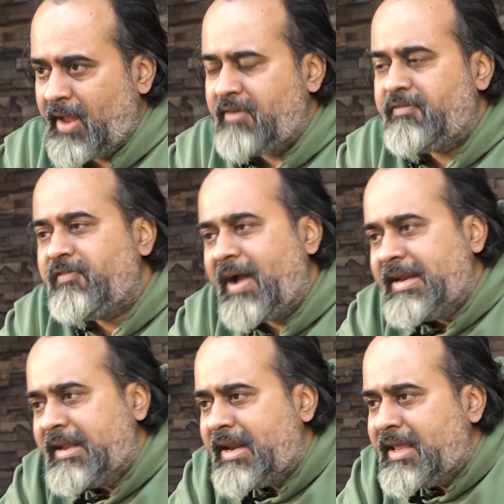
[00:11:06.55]
And
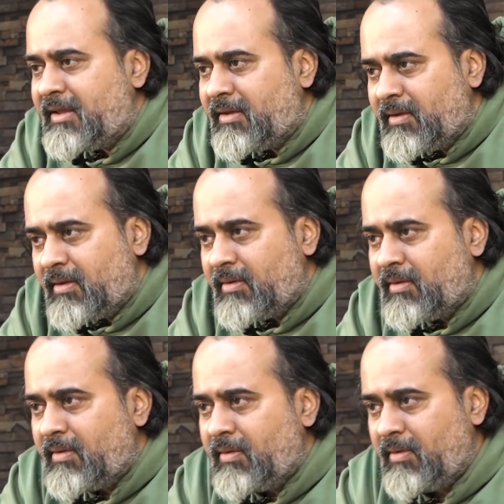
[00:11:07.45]
finally,
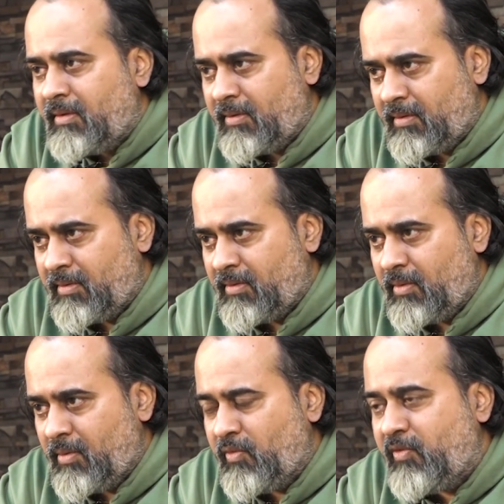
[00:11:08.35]

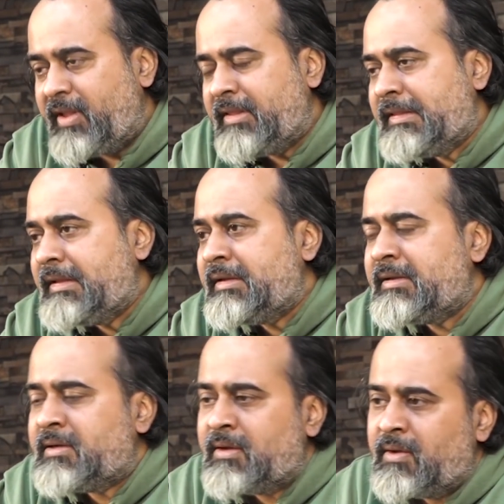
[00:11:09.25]
when
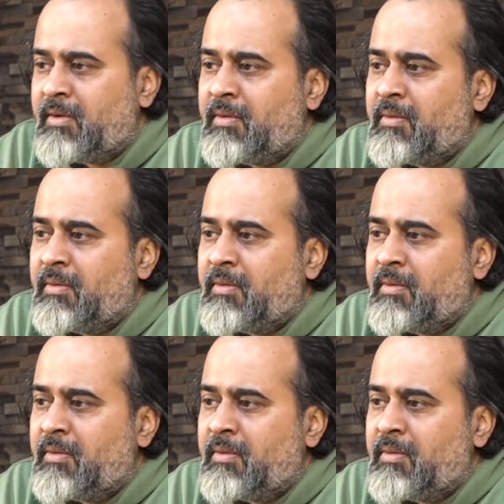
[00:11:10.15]
the